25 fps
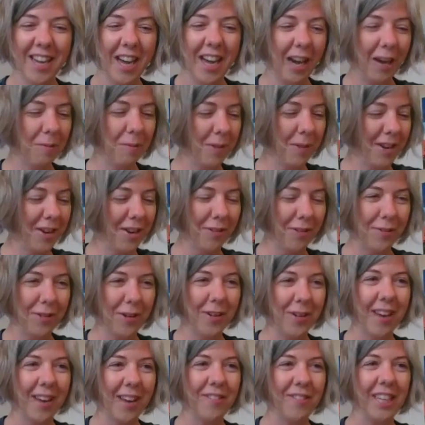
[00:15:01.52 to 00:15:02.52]
I wonder if you
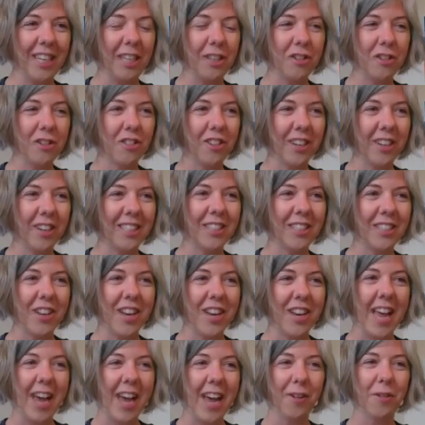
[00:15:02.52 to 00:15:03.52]
have any tricks on
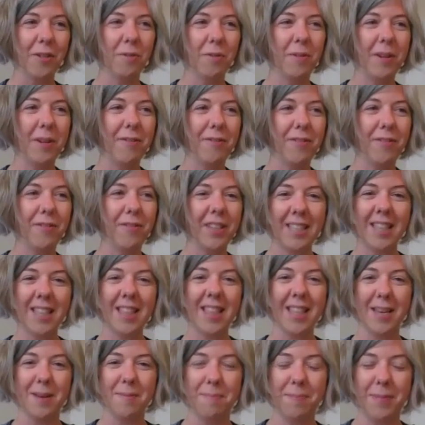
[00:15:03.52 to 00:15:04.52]
how to revisit
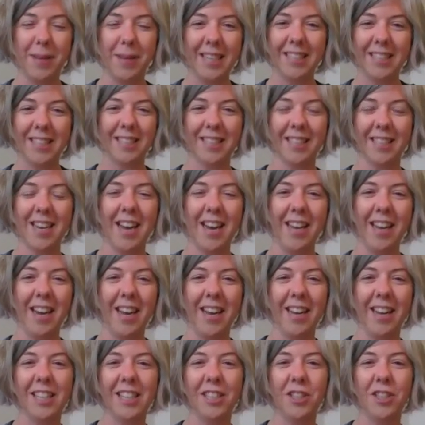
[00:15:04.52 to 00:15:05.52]
them, because
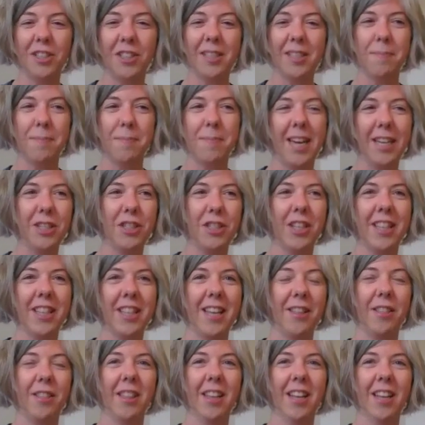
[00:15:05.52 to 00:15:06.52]
I can just imagine
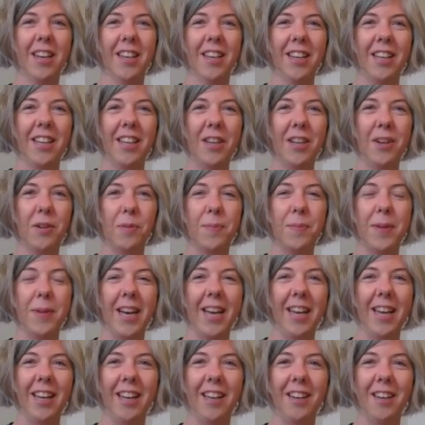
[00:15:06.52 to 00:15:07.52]
that,
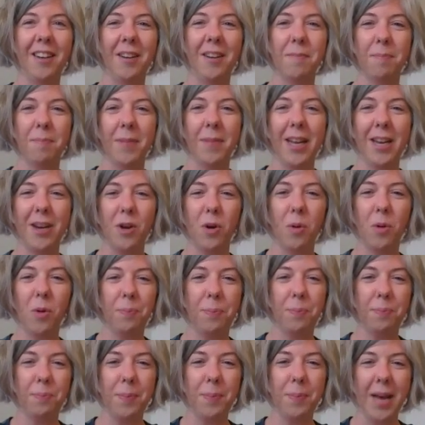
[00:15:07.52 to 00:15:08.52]
my
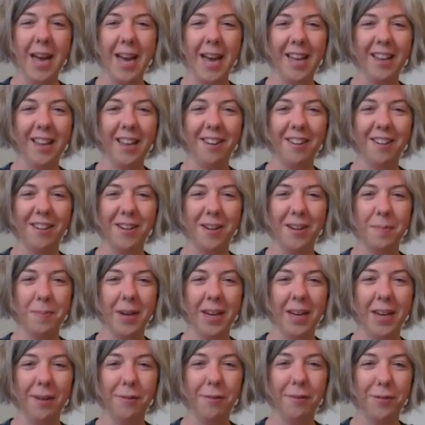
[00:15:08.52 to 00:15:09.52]
notepad on
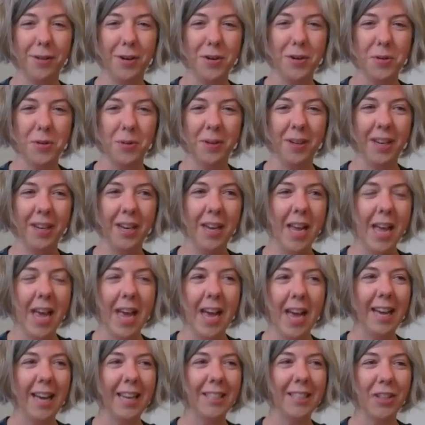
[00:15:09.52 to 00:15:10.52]
my phone
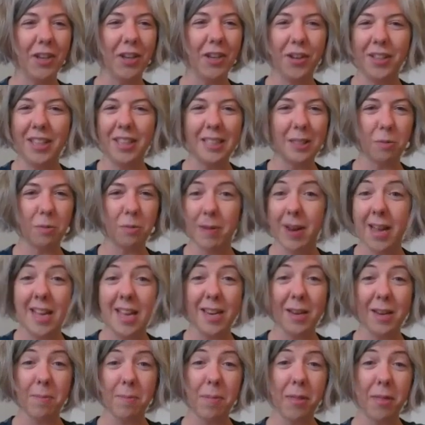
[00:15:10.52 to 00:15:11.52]
has all these
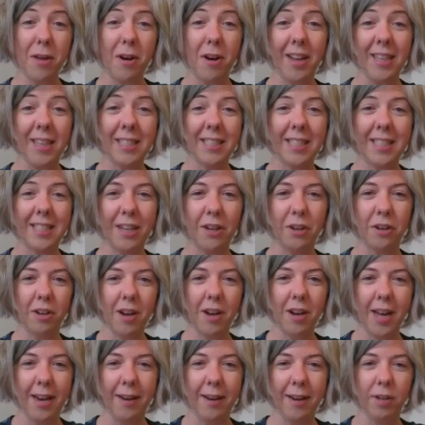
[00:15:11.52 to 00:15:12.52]
random thoughts that are
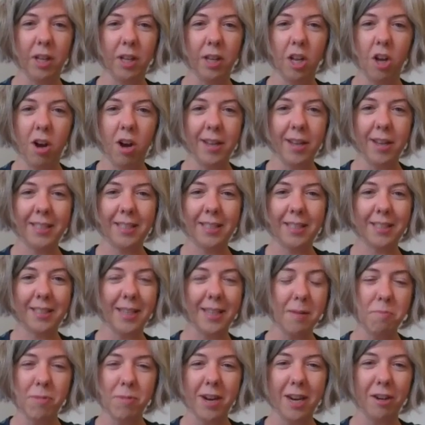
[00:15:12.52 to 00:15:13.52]
kind of lost
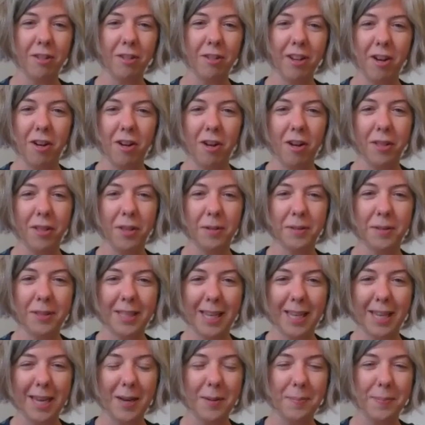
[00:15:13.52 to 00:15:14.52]
somewhere in all those
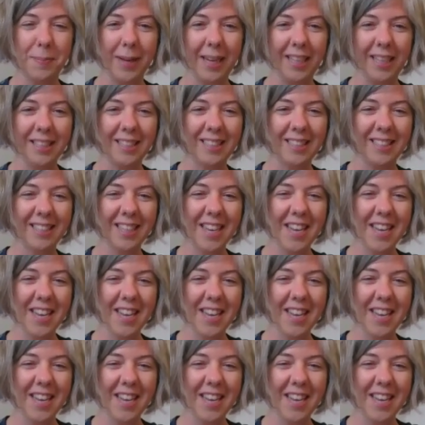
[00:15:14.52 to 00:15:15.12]
gigabytes.